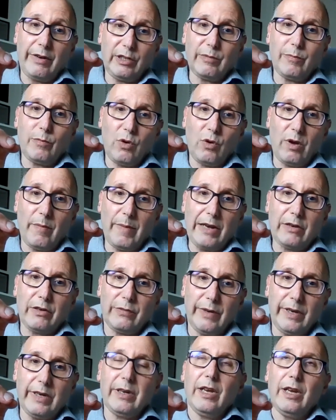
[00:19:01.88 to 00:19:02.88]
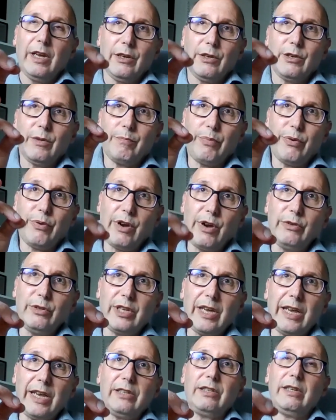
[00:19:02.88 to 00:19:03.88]
small amount of it, to
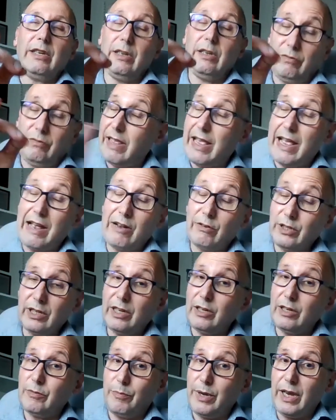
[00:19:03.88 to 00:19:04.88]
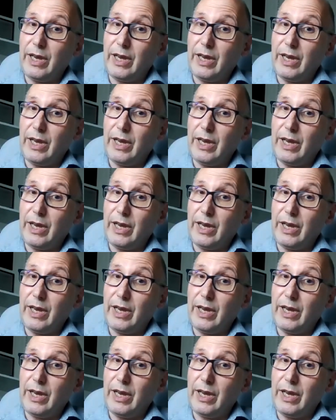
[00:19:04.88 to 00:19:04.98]
process it without it